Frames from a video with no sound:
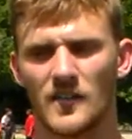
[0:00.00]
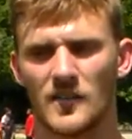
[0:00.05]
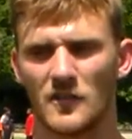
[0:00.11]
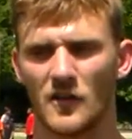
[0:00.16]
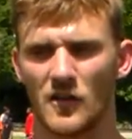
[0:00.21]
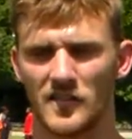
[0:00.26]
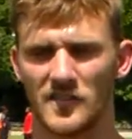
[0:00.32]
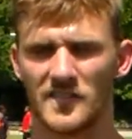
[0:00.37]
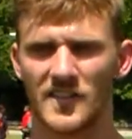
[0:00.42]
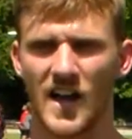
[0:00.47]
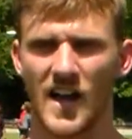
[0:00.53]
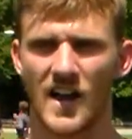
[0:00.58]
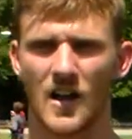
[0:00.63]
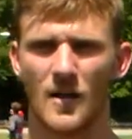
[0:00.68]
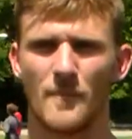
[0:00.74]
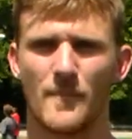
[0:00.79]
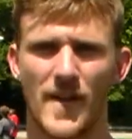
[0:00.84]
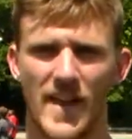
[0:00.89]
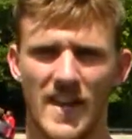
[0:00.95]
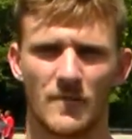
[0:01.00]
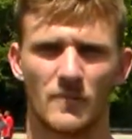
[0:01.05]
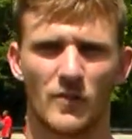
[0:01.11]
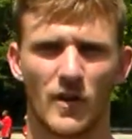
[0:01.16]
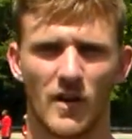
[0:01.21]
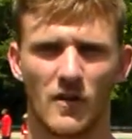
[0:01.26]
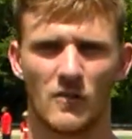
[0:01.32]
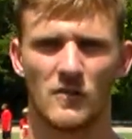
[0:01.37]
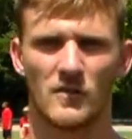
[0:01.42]
You know, it's not our main
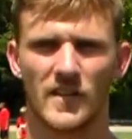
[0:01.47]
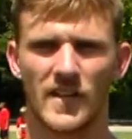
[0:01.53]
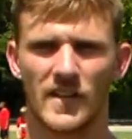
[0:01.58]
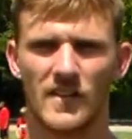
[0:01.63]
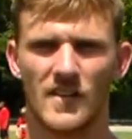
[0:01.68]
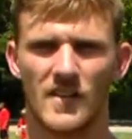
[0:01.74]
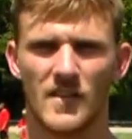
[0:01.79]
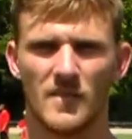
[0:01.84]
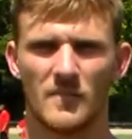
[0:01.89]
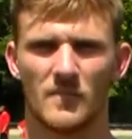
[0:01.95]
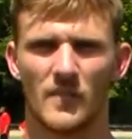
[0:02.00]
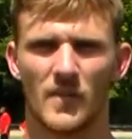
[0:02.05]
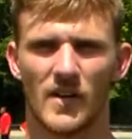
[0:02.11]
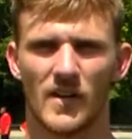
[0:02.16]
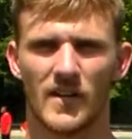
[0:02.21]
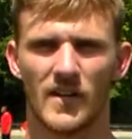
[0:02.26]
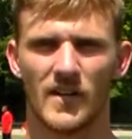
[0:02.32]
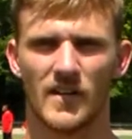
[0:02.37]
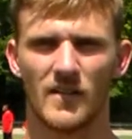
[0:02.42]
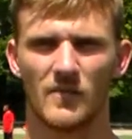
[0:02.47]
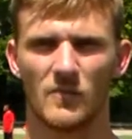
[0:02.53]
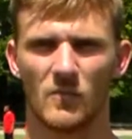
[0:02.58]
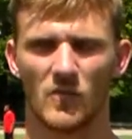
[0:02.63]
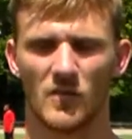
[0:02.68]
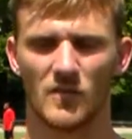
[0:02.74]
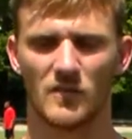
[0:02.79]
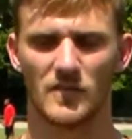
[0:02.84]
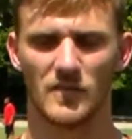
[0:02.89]
priority, but
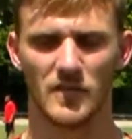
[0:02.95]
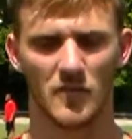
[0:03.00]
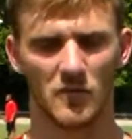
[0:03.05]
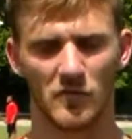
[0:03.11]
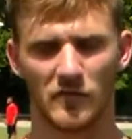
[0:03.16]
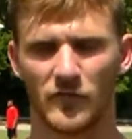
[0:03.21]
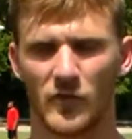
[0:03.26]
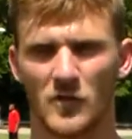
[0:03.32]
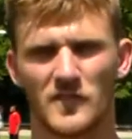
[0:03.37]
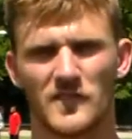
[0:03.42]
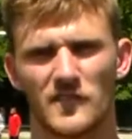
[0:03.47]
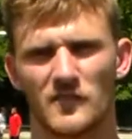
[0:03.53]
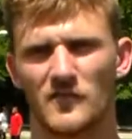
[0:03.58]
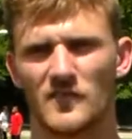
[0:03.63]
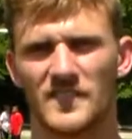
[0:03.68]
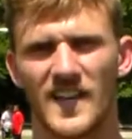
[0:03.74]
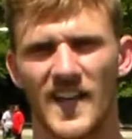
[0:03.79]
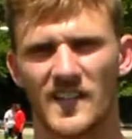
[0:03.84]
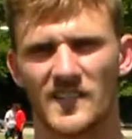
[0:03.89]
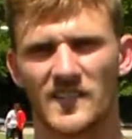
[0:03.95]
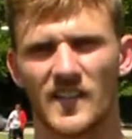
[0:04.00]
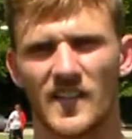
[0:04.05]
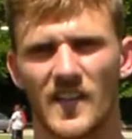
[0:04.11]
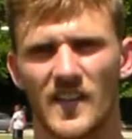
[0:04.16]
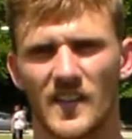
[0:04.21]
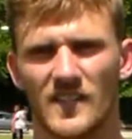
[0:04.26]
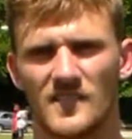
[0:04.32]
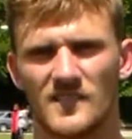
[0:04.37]
we're focusing on the task
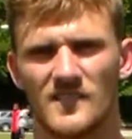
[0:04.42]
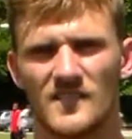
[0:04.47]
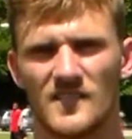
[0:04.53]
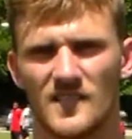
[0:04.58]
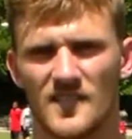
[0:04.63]
ahead.